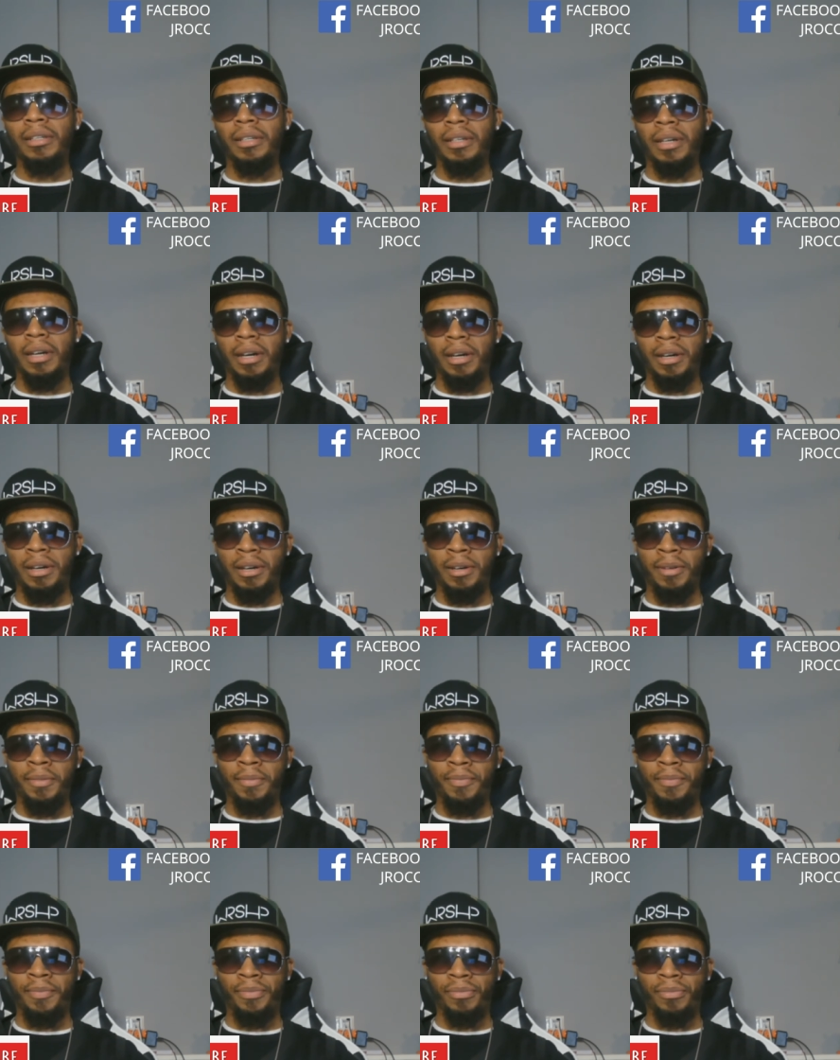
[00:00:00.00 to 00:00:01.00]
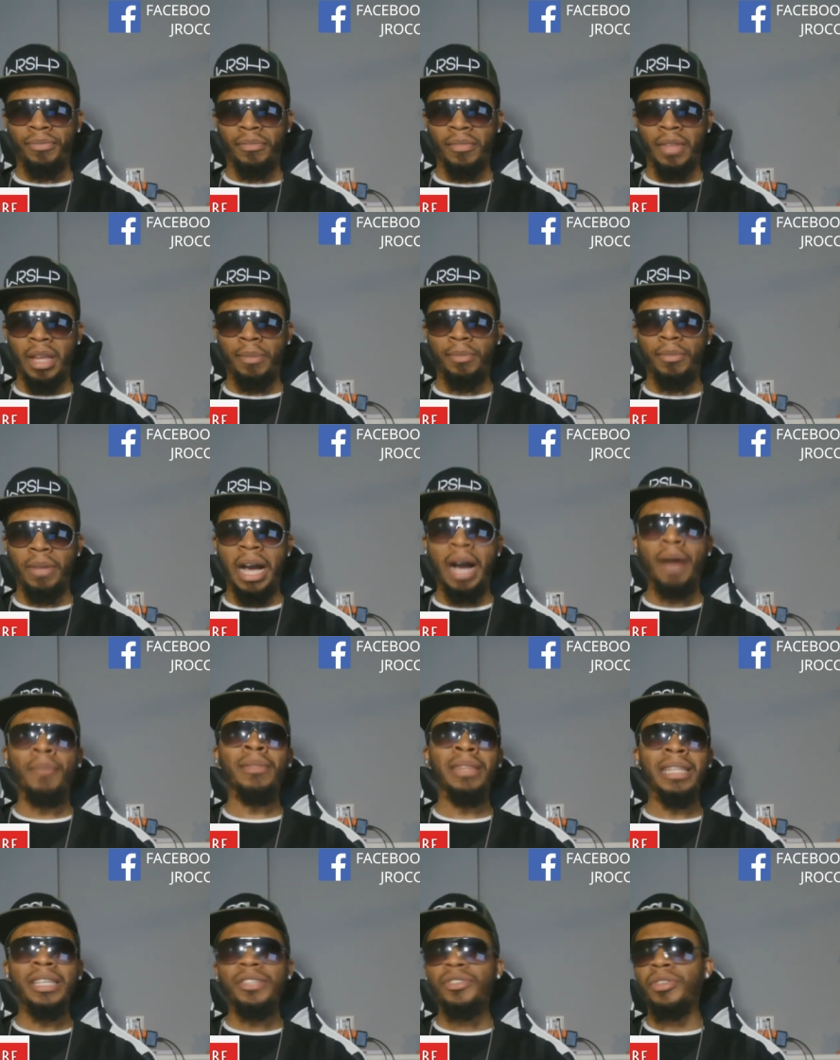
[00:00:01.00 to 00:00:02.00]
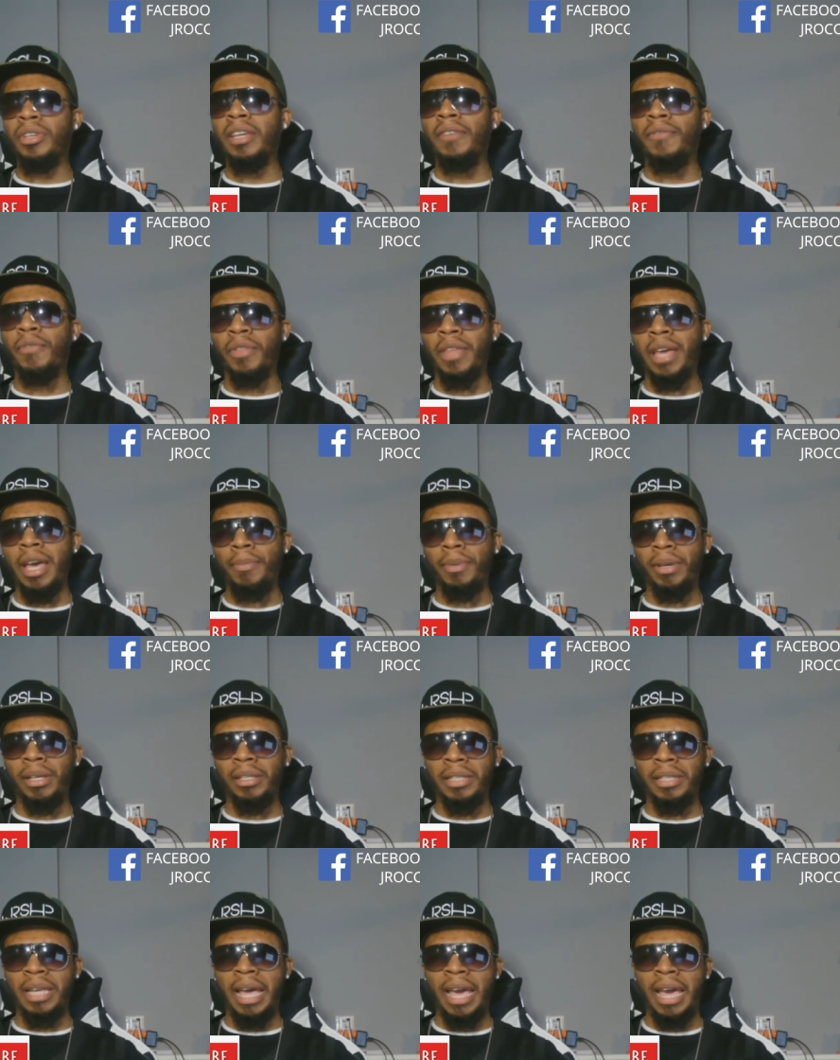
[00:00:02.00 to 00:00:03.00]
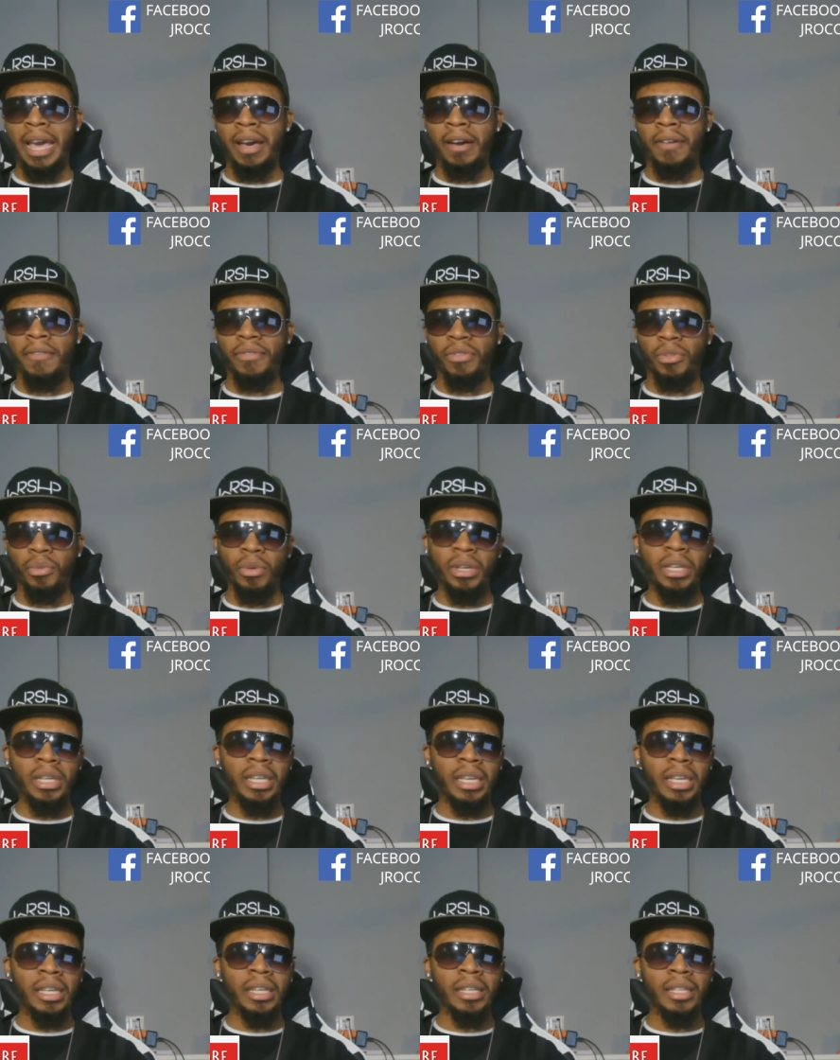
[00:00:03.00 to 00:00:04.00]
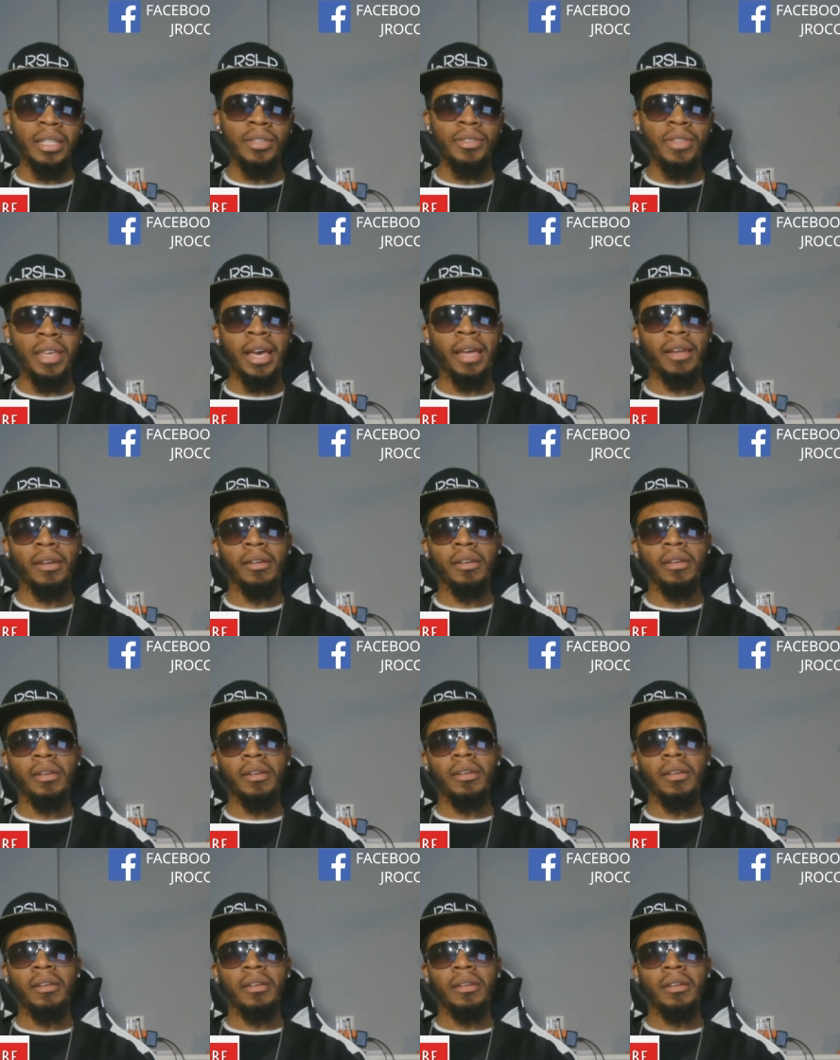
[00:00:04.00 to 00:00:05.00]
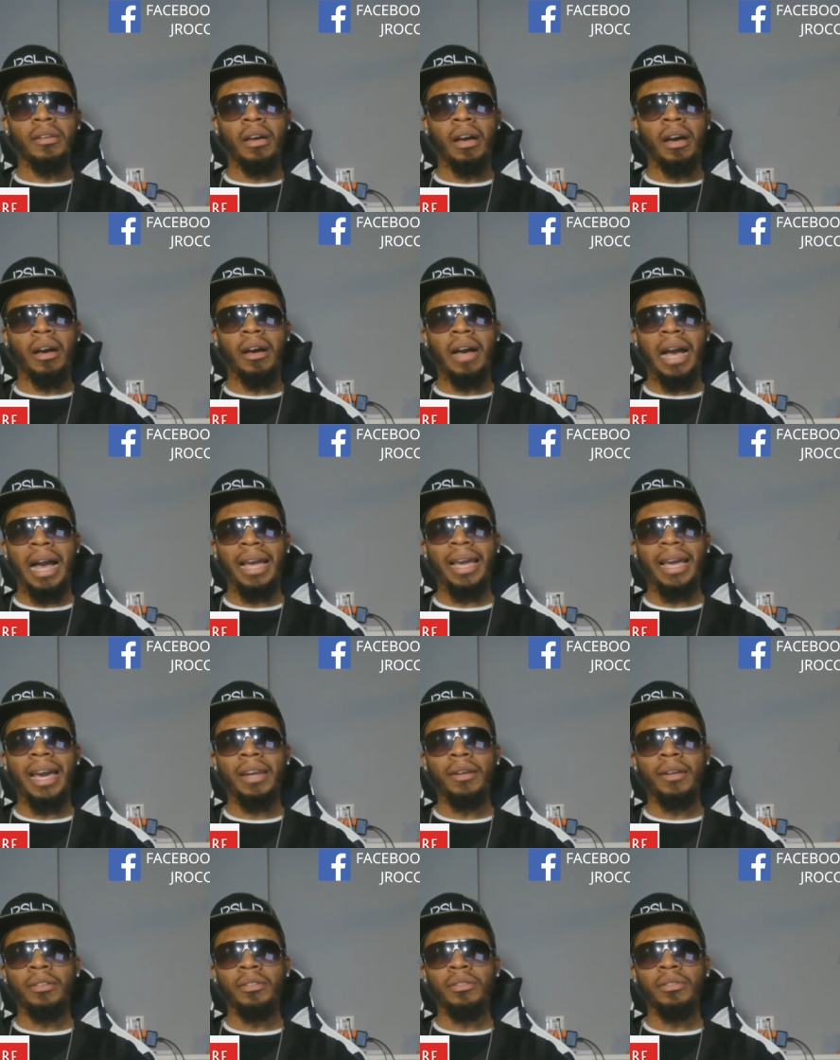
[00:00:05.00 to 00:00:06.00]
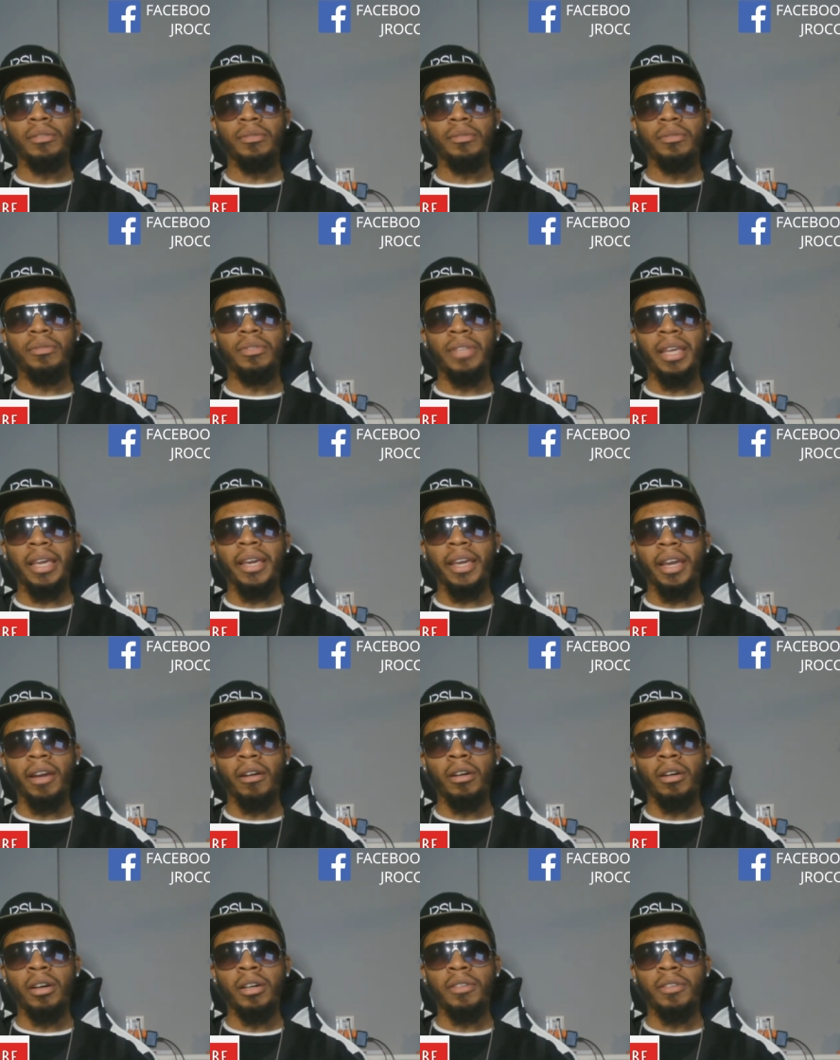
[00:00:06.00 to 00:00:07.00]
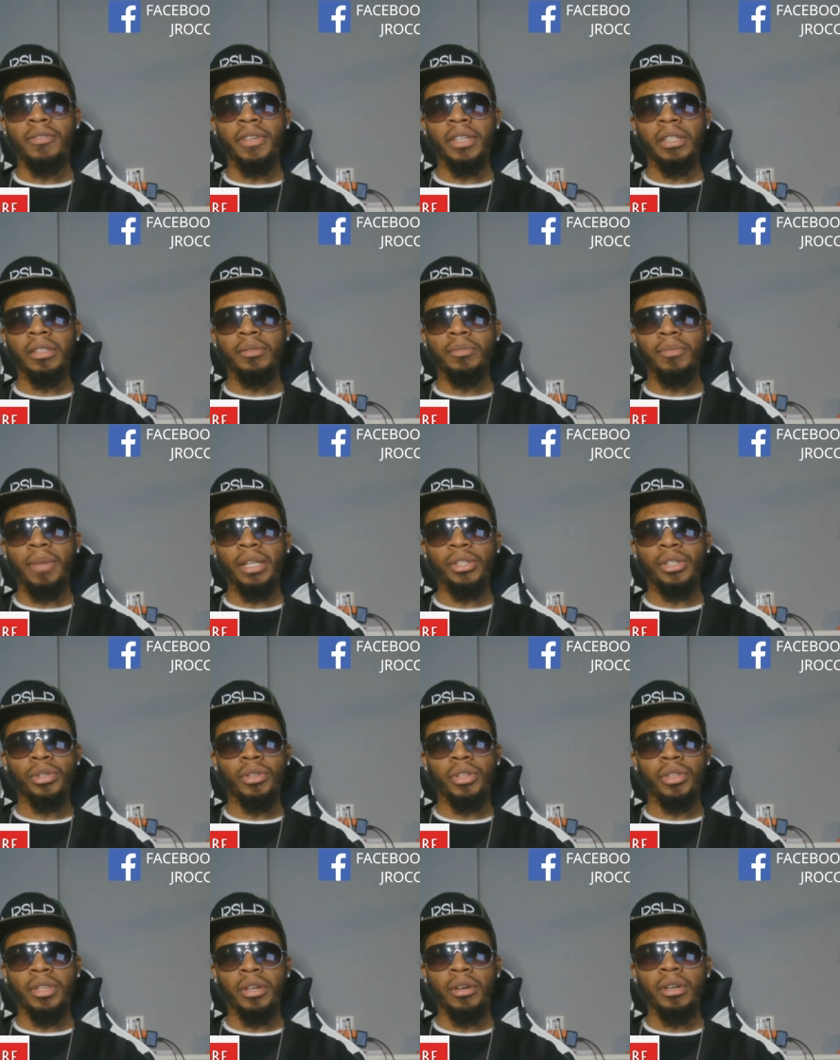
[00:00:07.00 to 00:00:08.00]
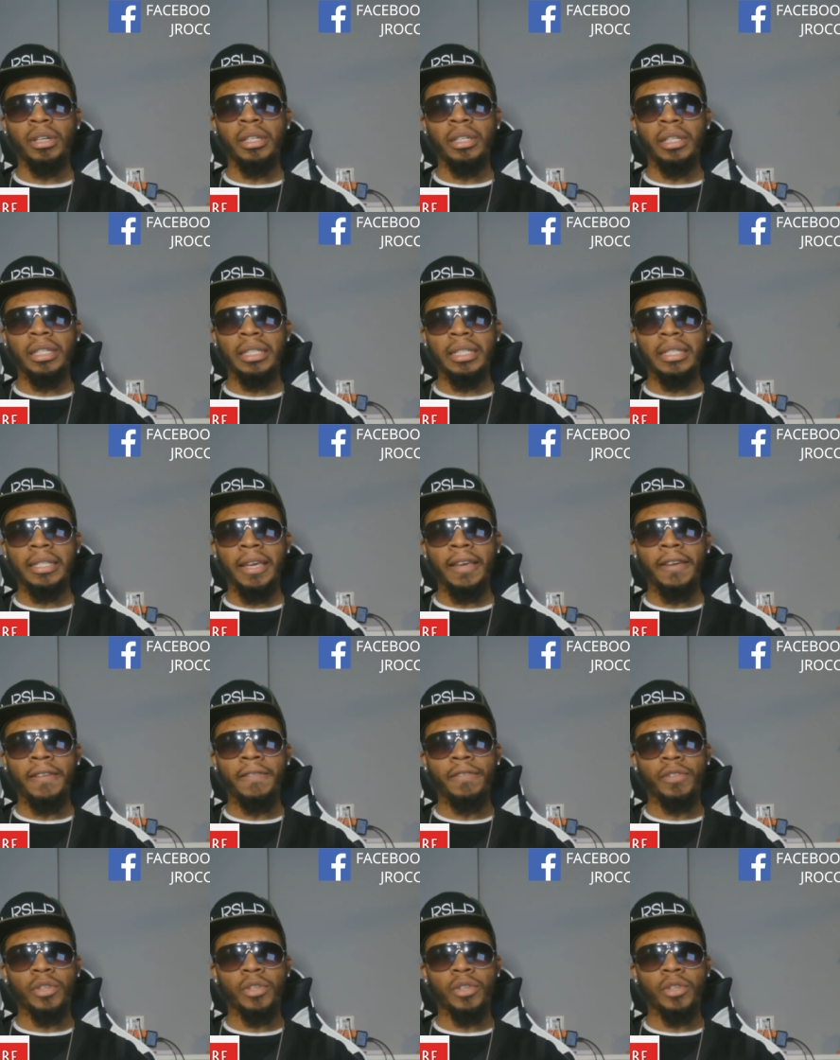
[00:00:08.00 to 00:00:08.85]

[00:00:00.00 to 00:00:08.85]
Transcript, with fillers: Um, I'm I'm listening for that because I have three kids that uh, I gotta take care of and make sure that they're good and safe.